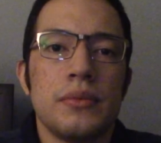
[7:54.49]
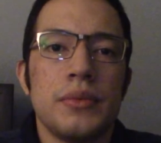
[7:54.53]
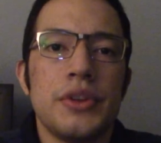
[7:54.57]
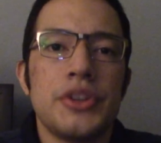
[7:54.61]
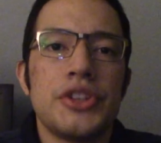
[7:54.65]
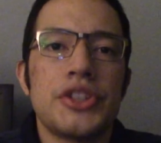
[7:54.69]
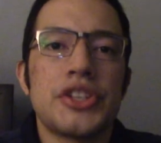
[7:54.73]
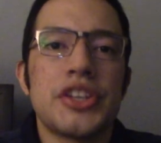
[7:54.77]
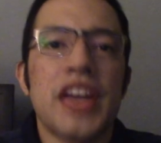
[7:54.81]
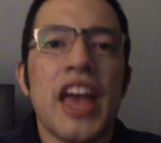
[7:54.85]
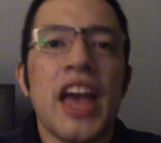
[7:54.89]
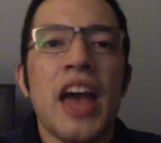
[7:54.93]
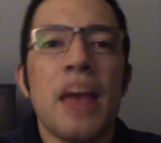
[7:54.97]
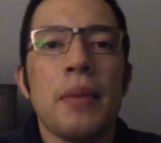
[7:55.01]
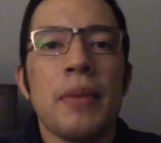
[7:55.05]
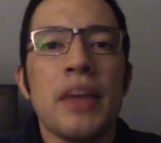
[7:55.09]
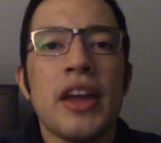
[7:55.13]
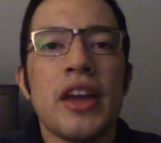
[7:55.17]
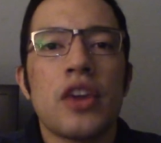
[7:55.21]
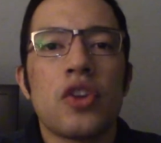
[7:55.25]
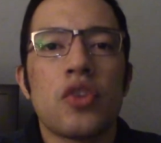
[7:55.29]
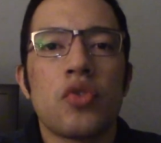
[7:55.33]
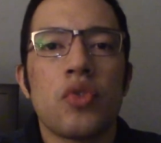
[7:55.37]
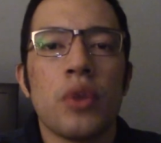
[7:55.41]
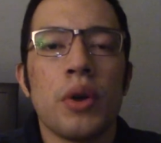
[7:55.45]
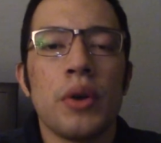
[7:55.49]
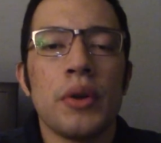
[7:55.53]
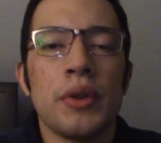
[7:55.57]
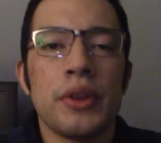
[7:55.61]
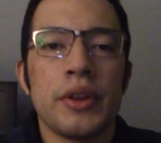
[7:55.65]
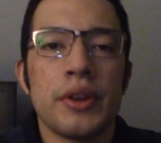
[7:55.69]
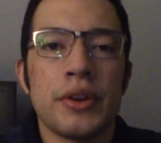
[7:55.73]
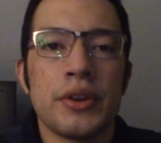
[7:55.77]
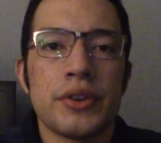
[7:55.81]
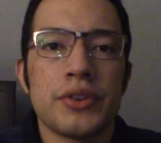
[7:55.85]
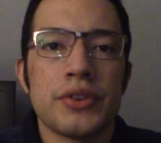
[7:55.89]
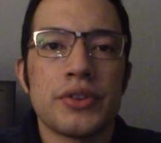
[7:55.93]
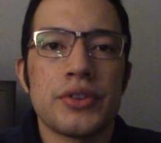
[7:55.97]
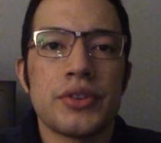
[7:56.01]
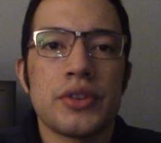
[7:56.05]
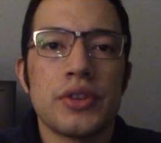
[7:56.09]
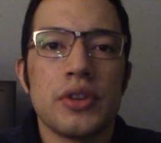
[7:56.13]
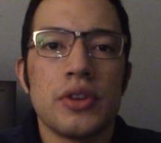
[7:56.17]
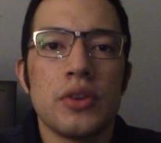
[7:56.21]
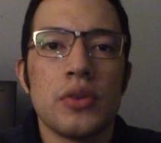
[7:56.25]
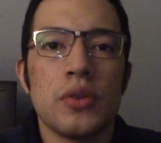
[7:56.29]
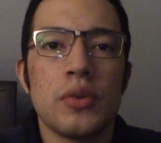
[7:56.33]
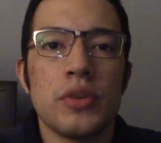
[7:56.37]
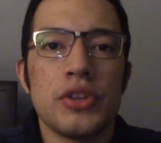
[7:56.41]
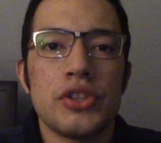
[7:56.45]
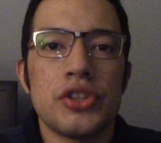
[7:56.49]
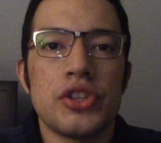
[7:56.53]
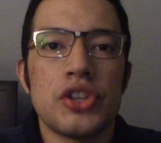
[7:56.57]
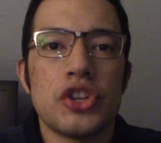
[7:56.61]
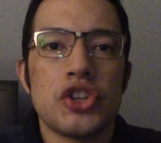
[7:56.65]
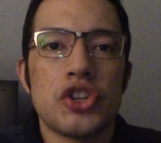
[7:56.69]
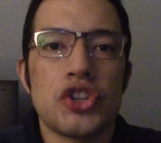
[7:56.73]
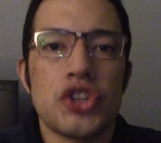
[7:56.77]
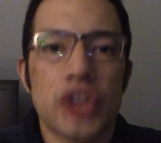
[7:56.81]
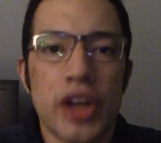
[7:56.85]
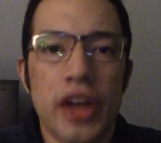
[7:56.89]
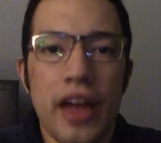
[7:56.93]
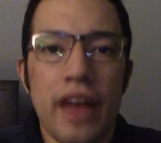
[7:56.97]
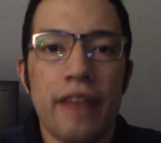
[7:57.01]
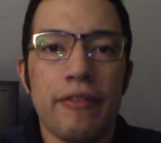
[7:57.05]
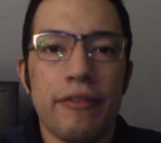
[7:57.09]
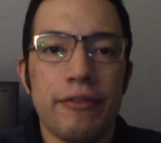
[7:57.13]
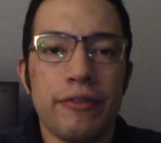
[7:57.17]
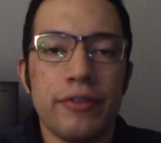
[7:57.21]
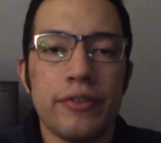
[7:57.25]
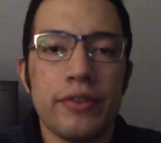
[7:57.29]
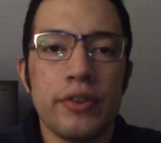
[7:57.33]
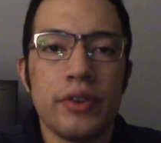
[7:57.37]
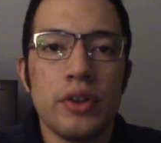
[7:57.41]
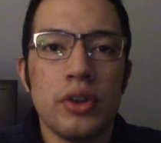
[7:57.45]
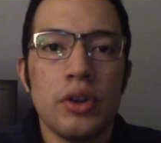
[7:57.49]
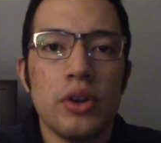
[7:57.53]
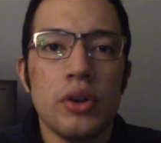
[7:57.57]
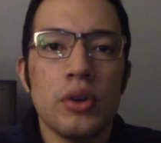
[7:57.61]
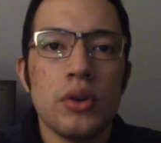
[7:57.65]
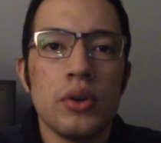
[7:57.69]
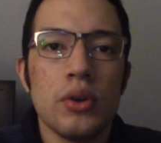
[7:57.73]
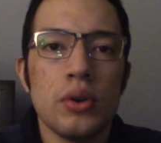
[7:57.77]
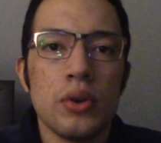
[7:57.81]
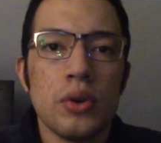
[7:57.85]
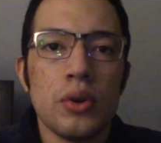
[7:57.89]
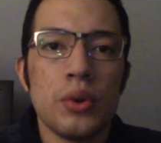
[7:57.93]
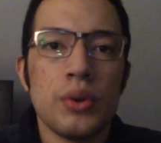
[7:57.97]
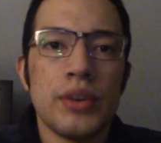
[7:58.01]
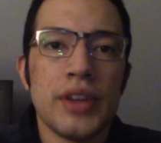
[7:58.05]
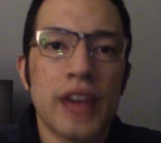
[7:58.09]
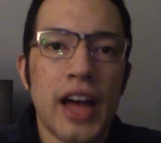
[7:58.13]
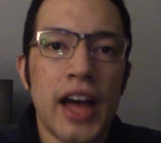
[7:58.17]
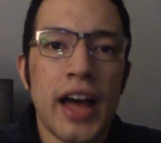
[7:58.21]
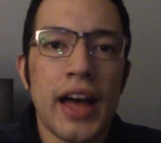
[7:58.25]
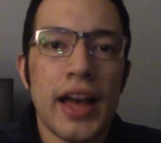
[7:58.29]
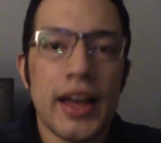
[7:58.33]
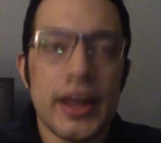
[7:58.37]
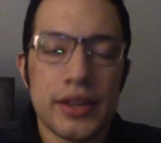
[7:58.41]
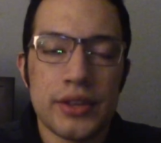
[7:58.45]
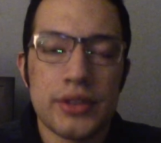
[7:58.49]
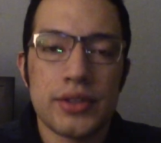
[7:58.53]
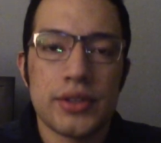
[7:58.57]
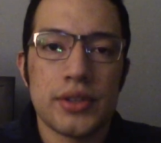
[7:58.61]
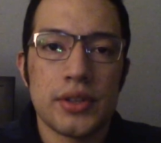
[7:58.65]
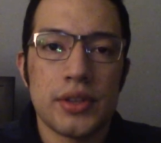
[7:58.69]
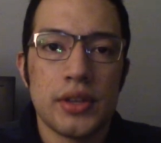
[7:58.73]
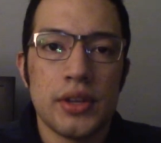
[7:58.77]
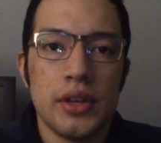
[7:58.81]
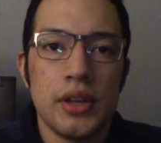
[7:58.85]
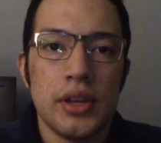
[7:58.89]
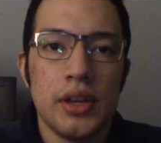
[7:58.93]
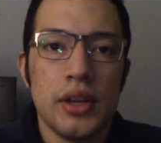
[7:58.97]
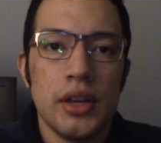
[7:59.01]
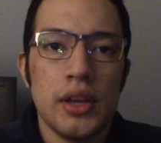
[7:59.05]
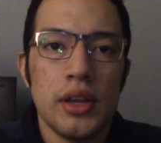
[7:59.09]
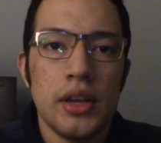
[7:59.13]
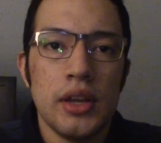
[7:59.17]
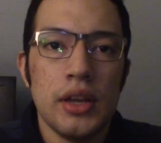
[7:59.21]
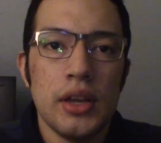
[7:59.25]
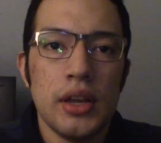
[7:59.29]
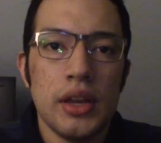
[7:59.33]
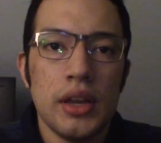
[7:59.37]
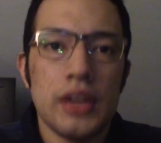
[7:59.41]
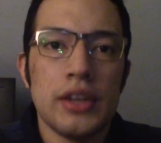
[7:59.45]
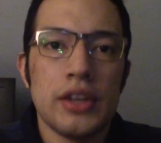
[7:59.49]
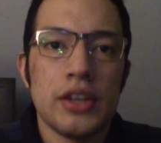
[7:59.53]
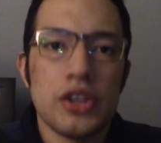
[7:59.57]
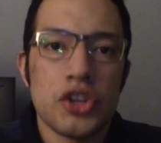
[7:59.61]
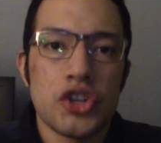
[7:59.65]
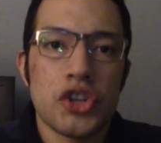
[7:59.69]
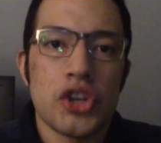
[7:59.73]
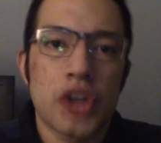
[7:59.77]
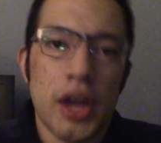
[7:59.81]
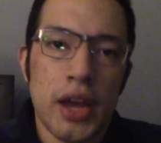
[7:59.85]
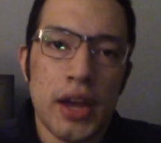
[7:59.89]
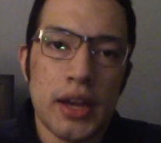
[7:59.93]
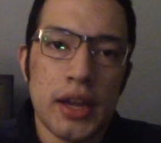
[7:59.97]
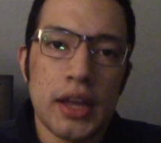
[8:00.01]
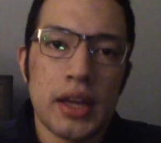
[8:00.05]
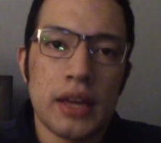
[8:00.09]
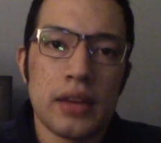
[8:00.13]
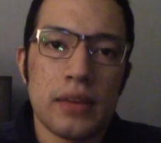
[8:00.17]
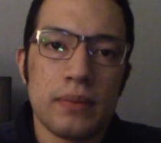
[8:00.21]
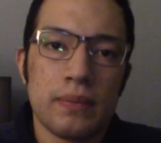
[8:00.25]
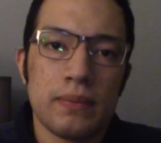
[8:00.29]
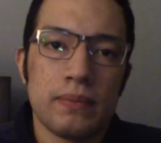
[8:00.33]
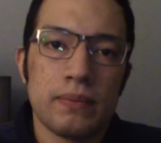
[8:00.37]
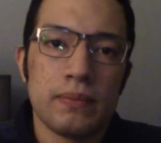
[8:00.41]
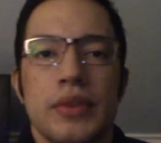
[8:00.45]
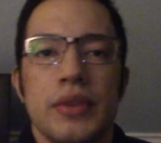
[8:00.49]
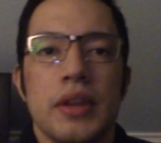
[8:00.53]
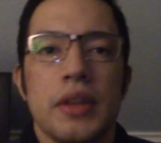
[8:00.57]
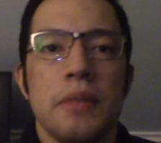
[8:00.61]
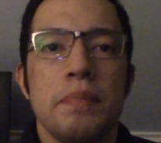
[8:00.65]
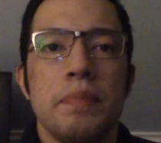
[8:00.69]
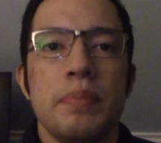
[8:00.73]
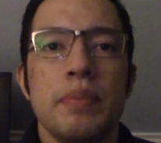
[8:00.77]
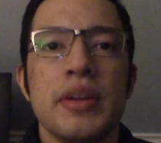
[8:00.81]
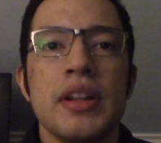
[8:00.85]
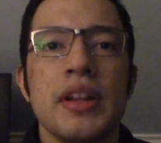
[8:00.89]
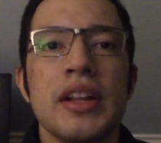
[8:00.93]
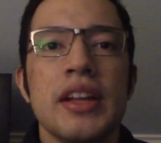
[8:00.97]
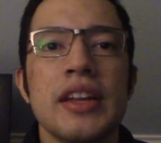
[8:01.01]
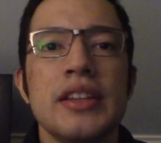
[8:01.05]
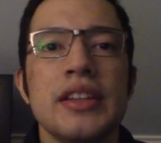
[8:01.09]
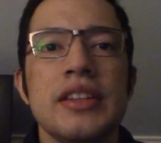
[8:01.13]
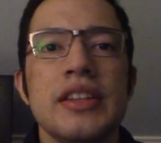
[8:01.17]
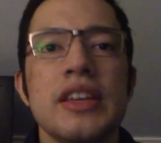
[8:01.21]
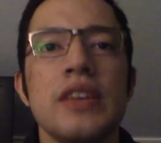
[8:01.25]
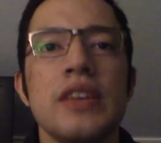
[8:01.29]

Scatman Crothers was the chef who dies in The Shining. Billy D.